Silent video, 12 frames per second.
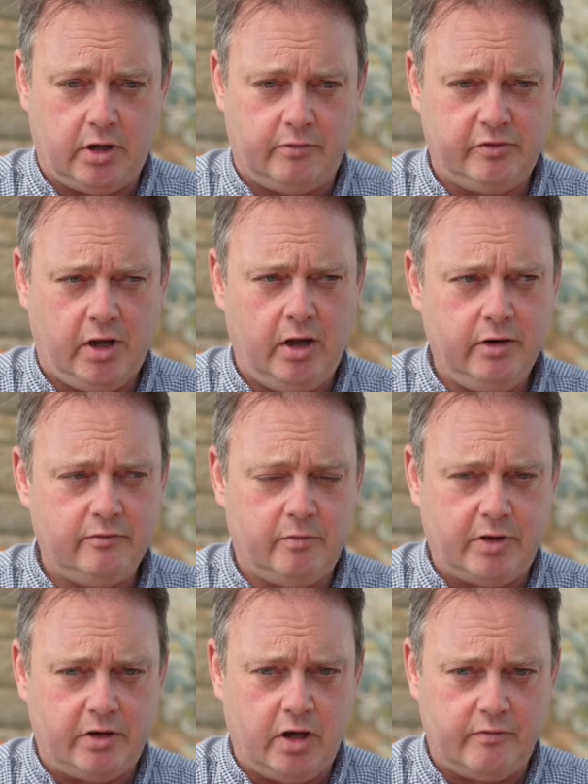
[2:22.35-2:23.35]
I was kind of a
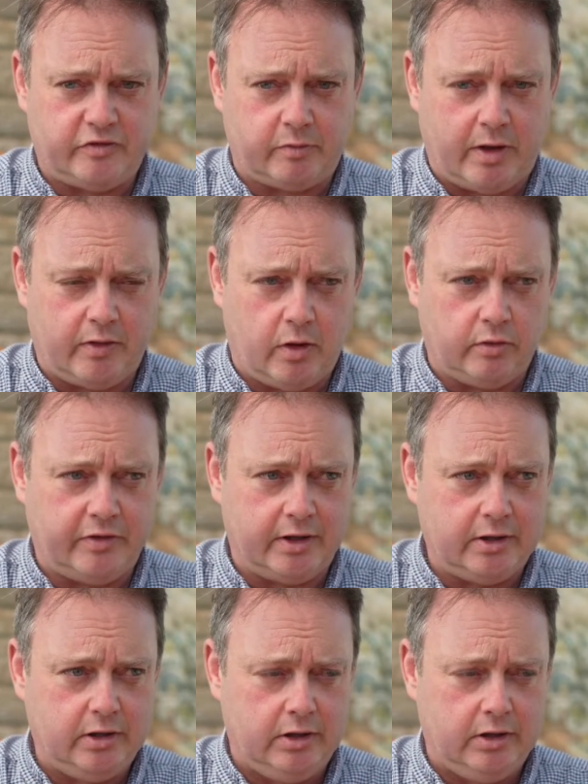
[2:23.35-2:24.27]
bit nervous about the whole thing,